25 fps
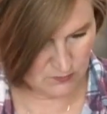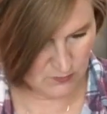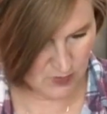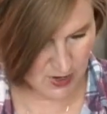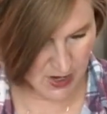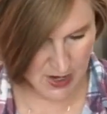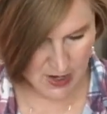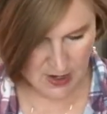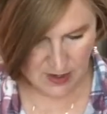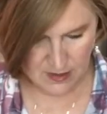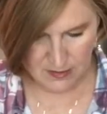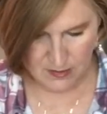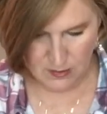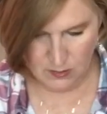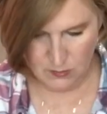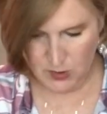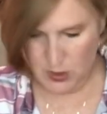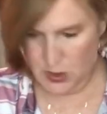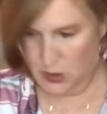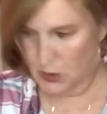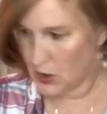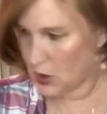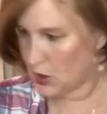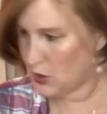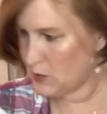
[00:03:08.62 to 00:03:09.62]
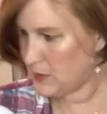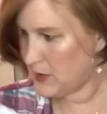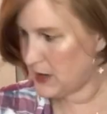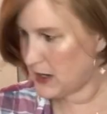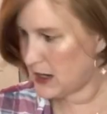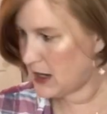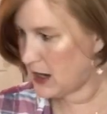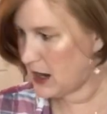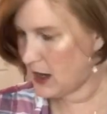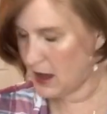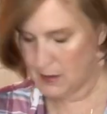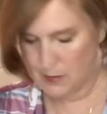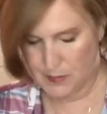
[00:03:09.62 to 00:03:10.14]
All right, and then when you open
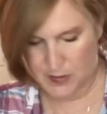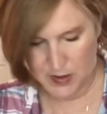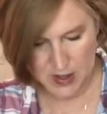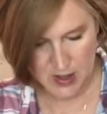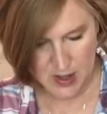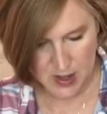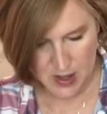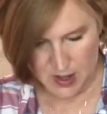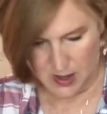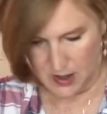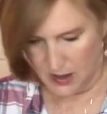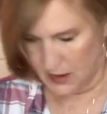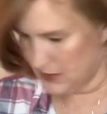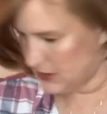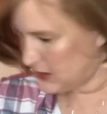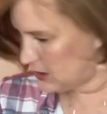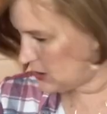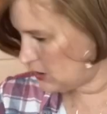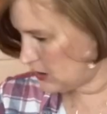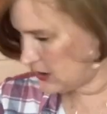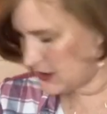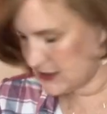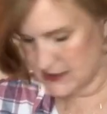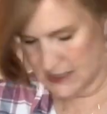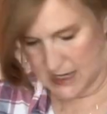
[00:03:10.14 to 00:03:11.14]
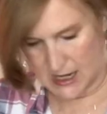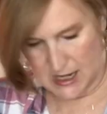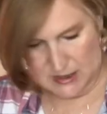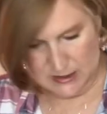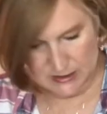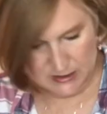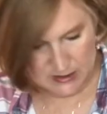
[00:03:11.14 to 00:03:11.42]
it up, there is a